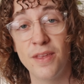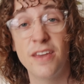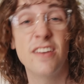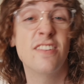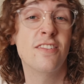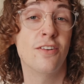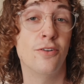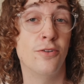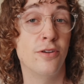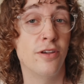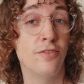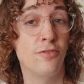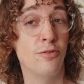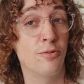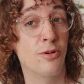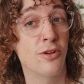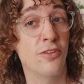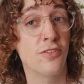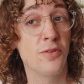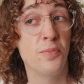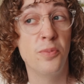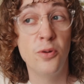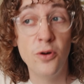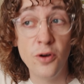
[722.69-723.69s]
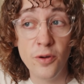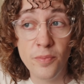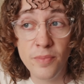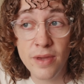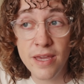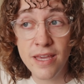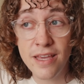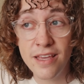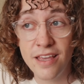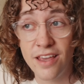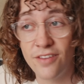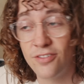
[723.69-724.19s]
So if you want to support
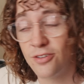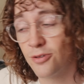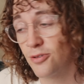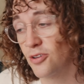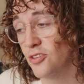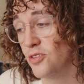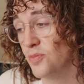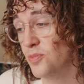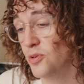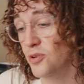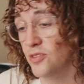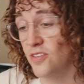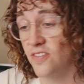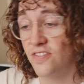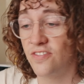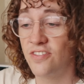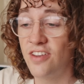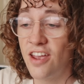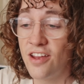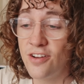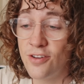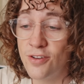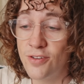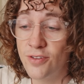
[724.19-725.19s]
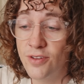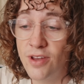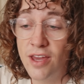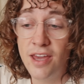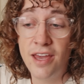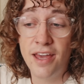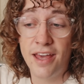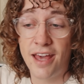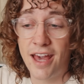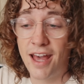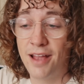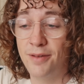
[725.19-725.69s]
me, if you want to support this channel
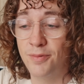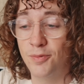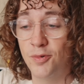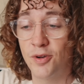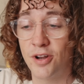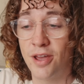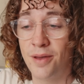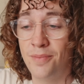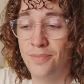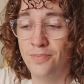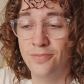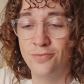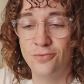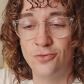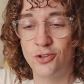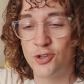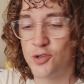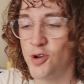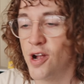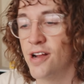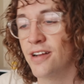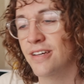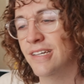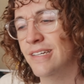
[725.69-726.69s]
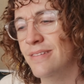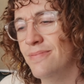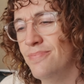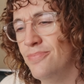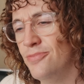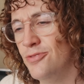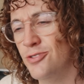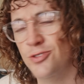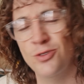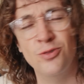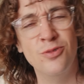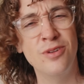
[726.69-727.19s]
and what I'm trying to
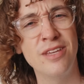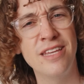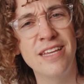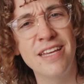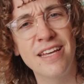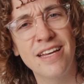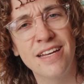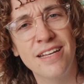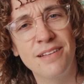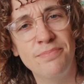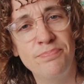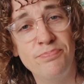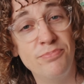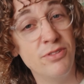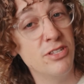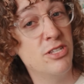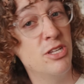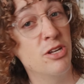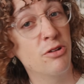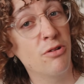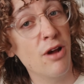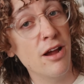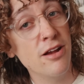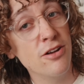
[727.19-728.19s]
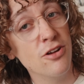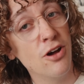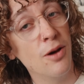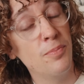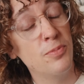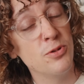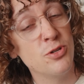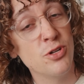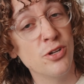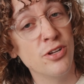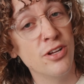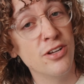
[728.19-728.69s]
do here, this is a great
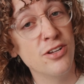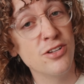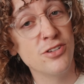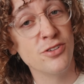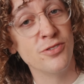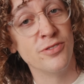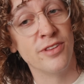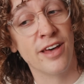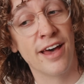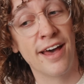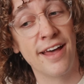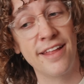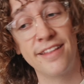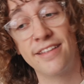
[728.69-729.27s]
opportunity to do that.